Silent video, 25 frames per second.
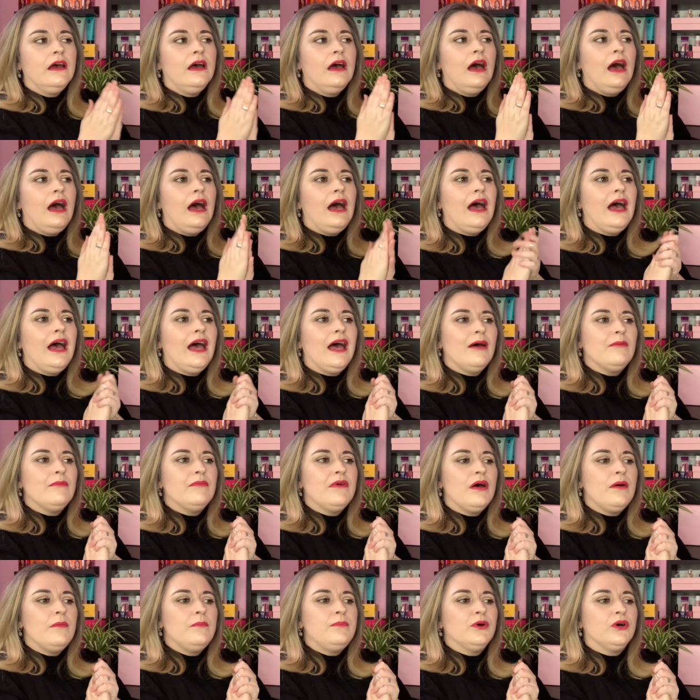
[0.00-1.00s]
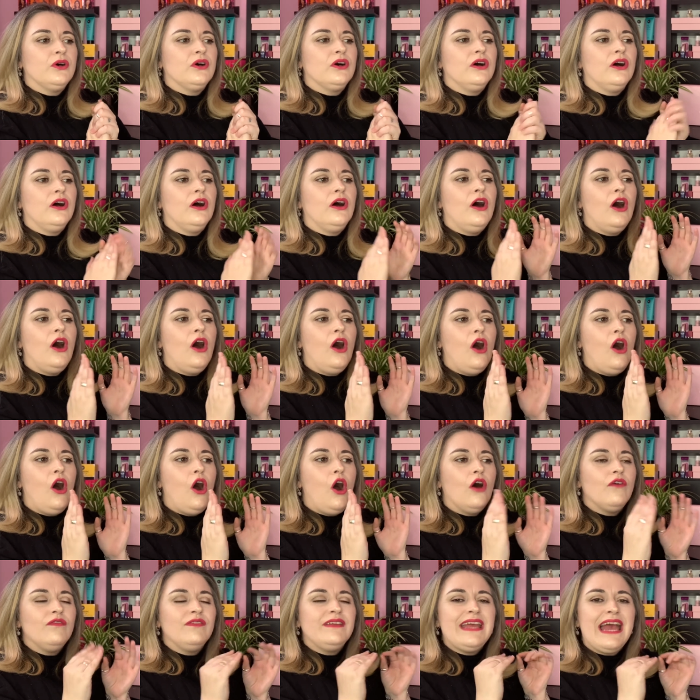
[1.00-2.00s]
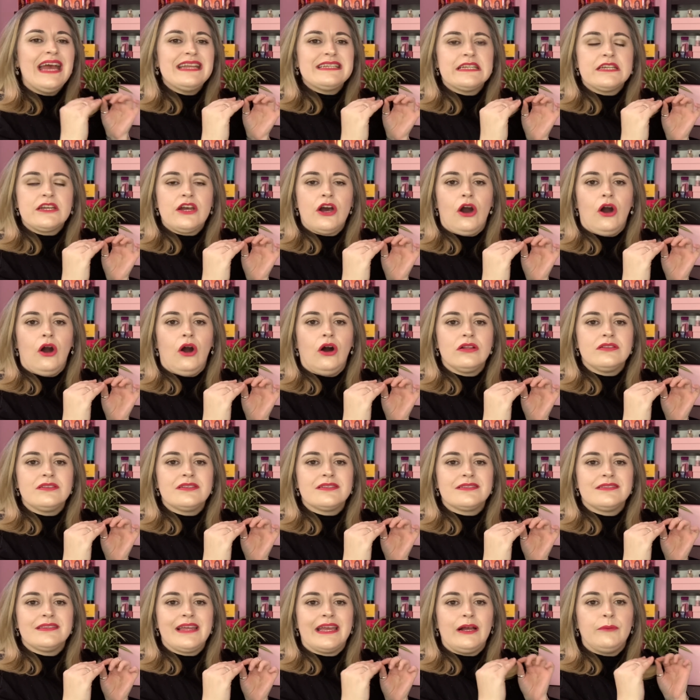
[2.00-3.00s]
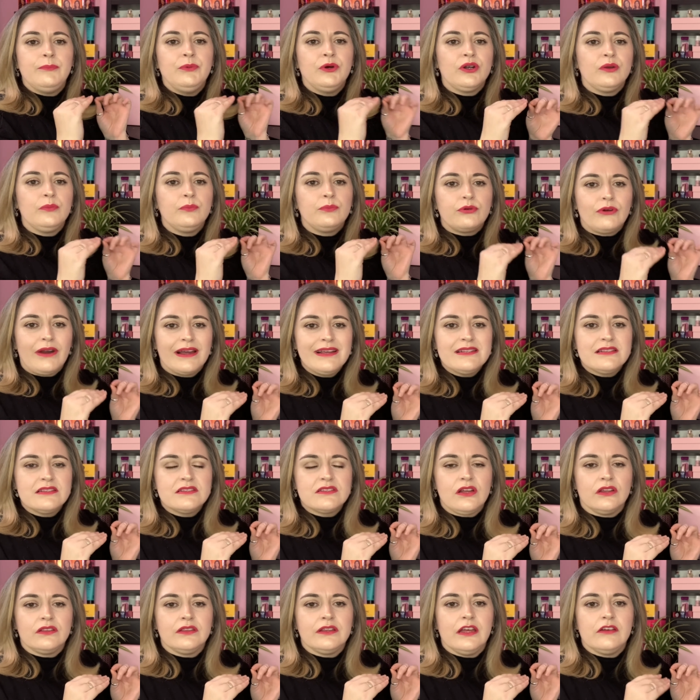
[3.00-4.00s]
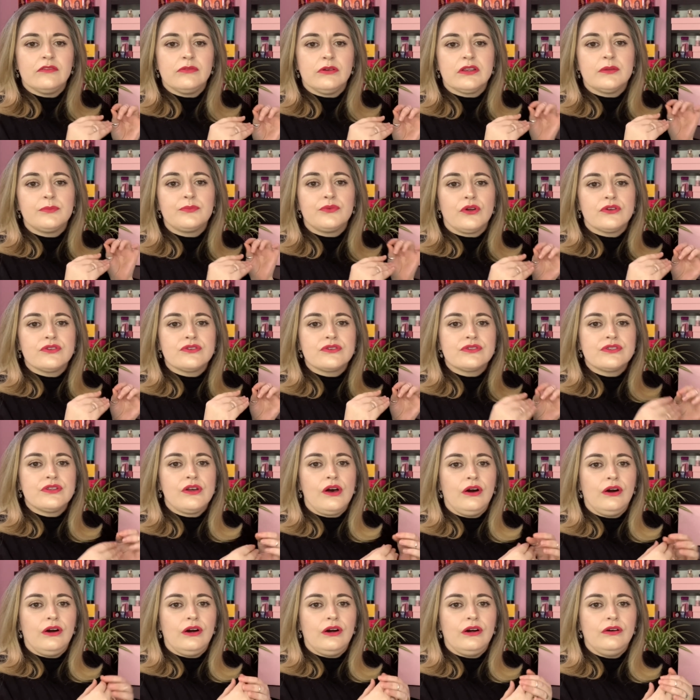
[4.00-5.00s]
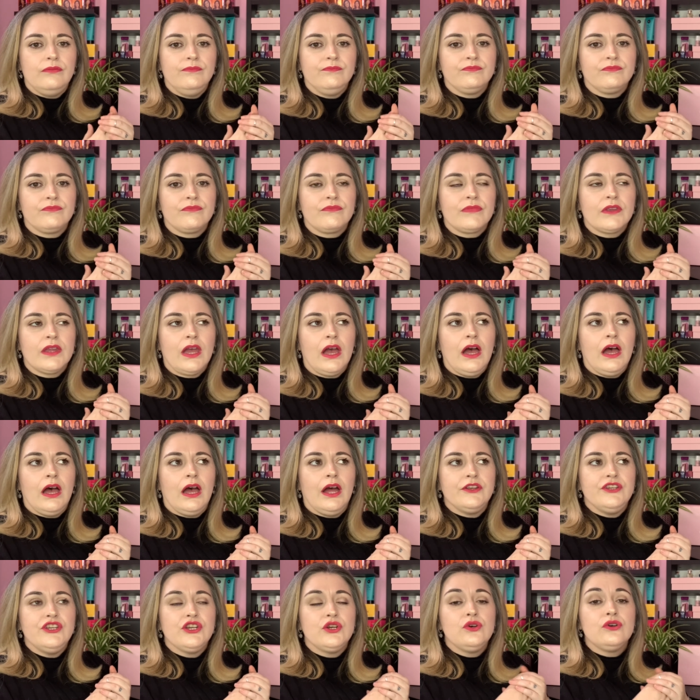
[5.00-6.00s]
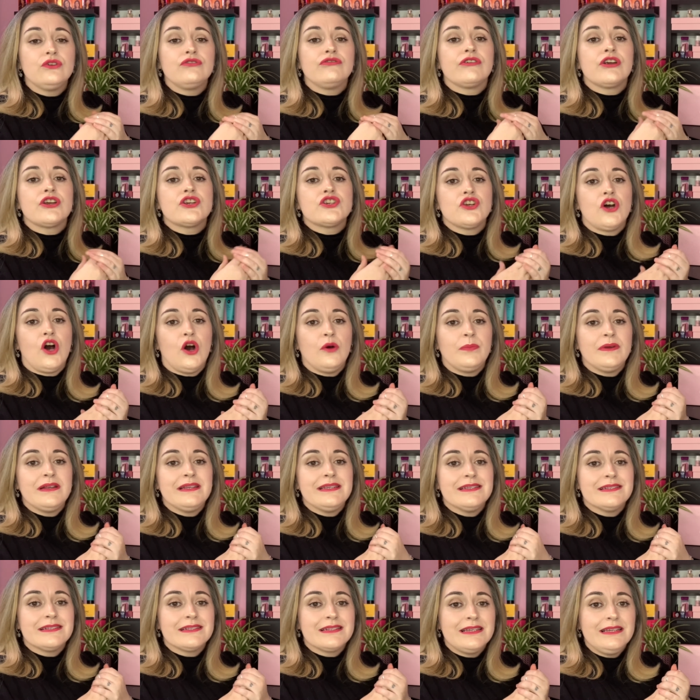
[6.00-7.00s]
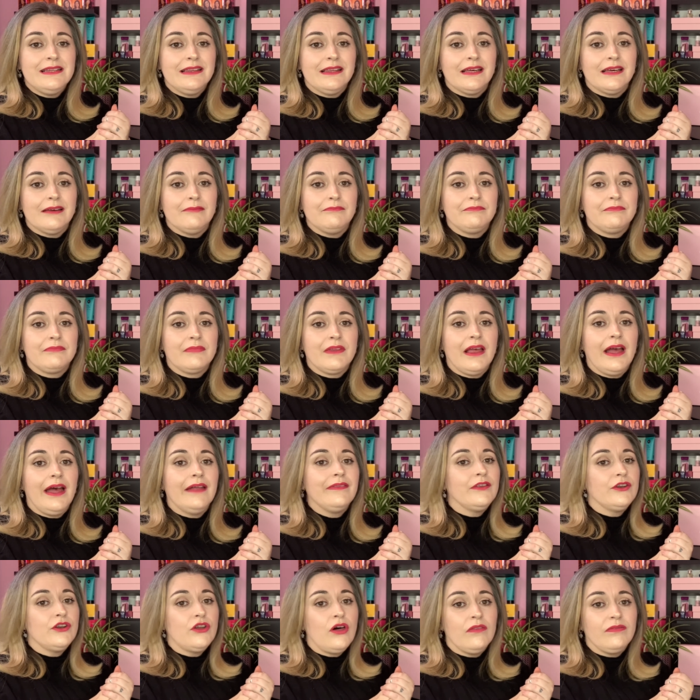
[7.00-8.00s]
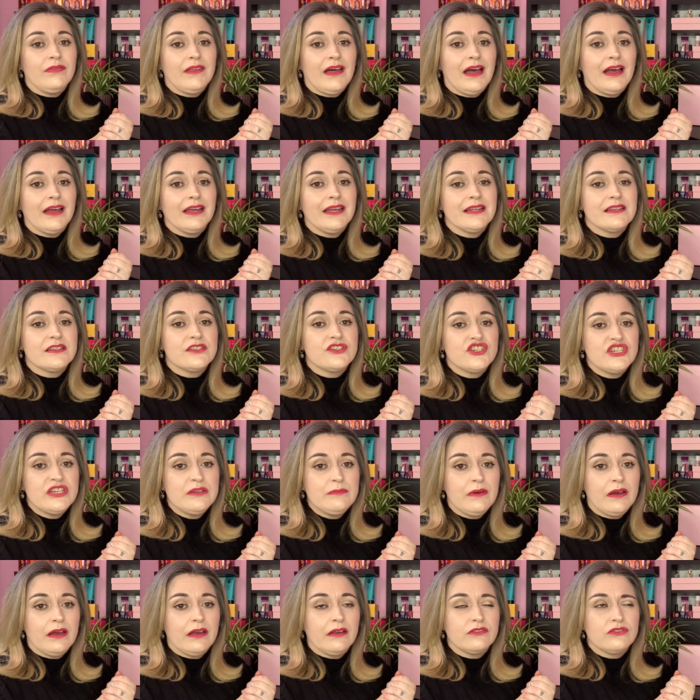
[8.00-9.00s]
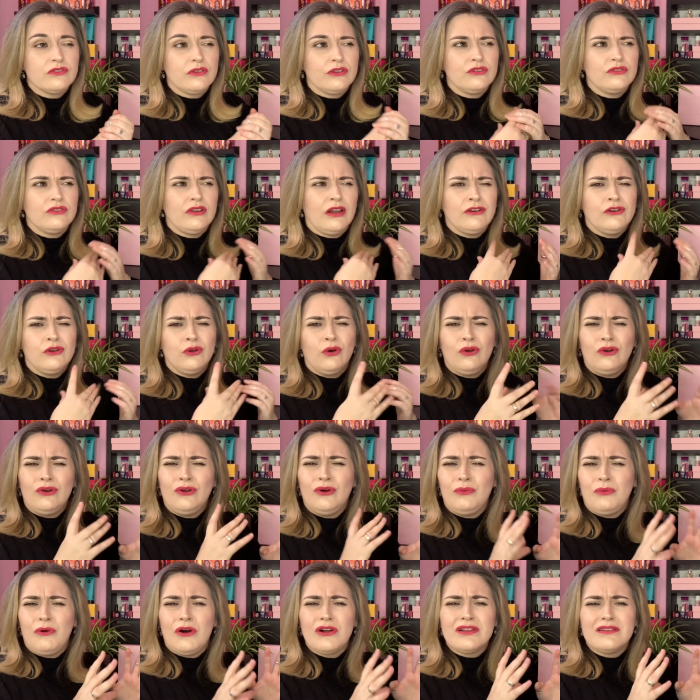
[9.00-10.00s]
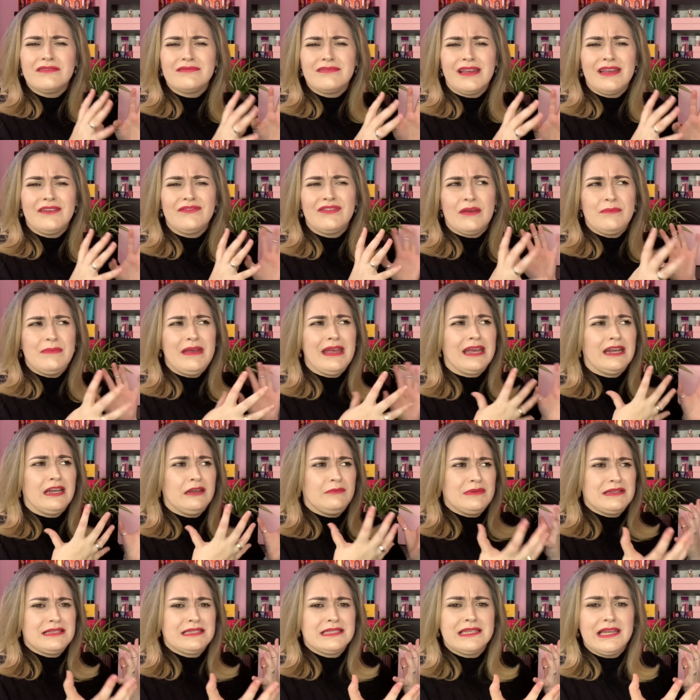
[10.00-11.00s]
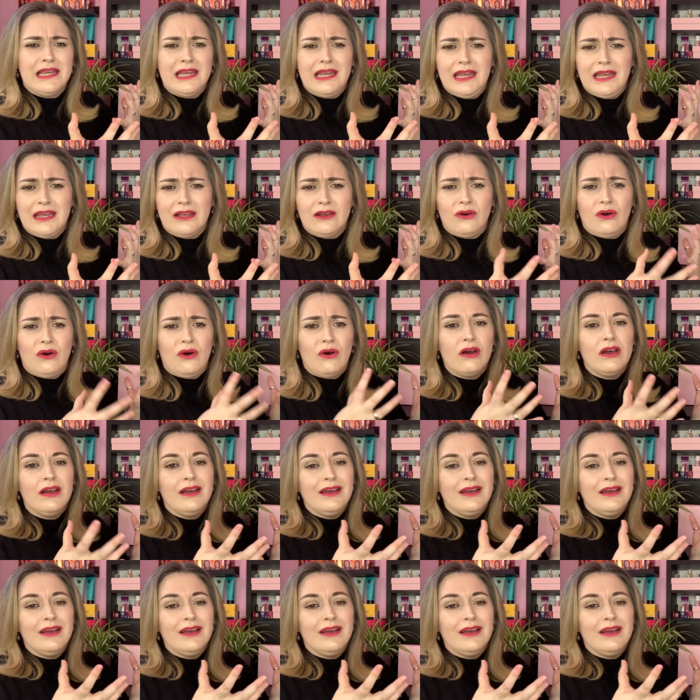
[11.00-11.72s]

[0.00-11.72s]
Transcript: Um, but on the edit cards, they are putting prices on there of what the products are and you go to a shop and you see them and they're not that it's cheaper so I, I don't know what if they're making a mistake or